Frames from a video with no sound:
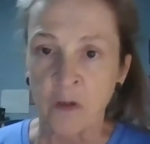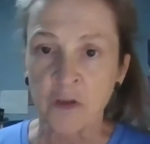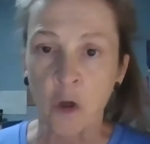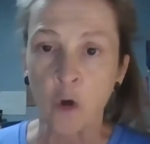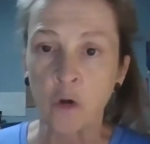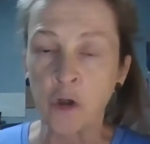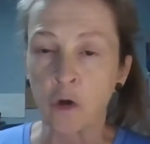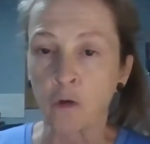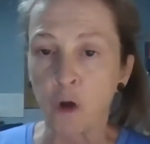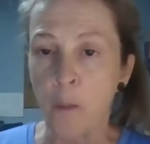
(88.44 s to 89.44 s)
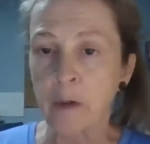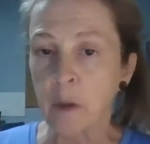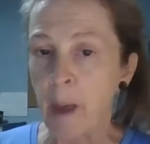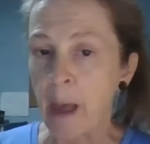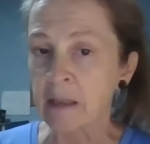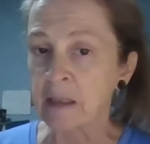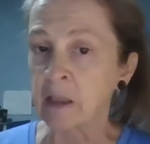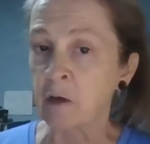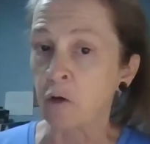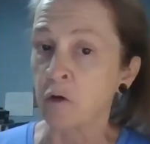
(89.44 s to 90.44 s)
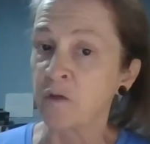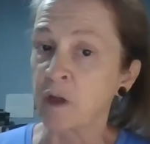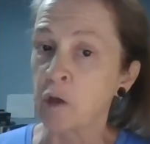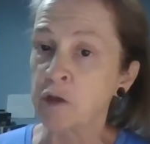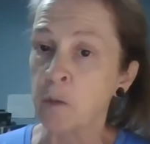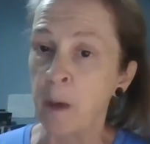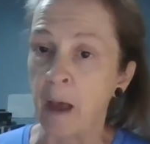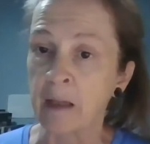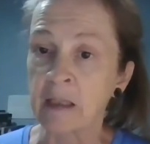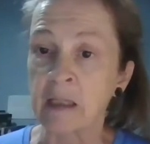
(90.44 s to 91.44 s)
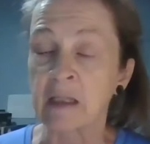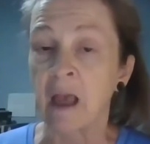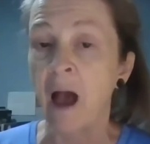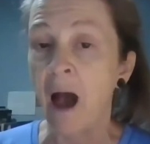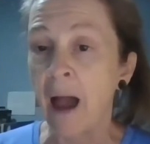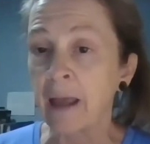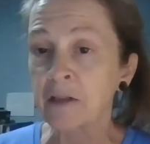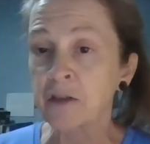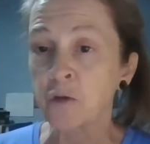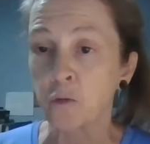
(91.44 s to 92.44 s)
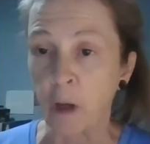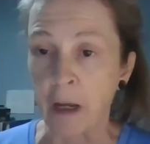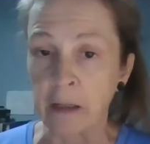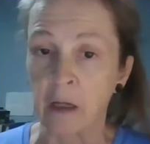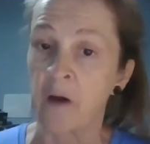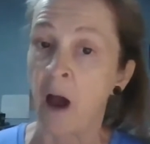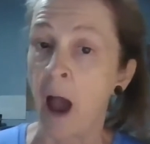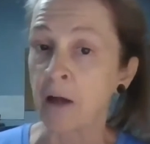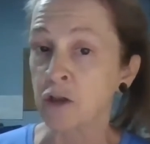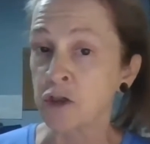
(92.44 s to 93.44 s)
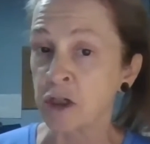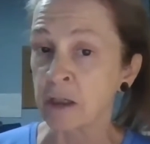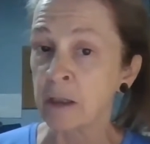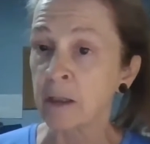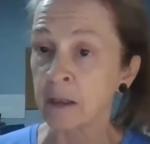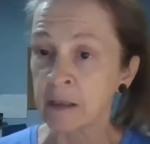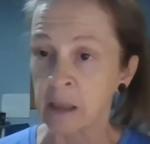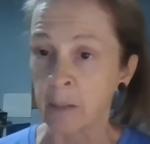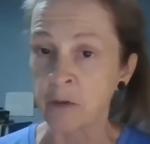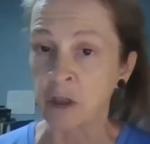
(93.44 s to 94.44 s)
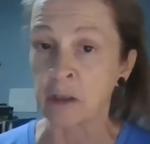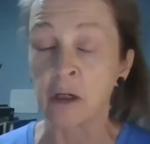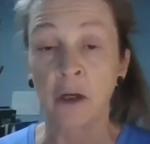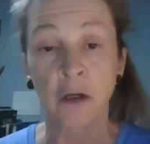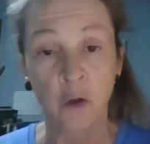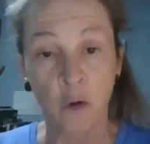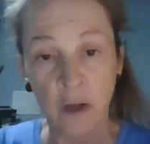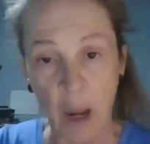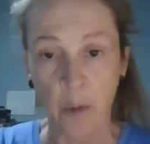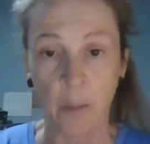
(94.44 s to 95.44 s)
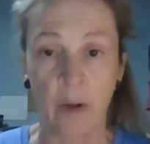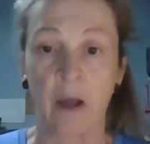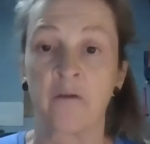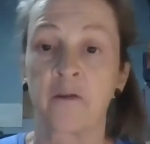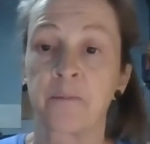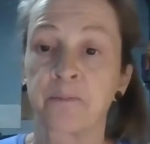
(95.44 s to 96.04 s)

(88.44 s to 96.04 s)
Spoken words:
So your aerobic capacity or your VO2 max is the highest rate of oxygen consumption you're capable of.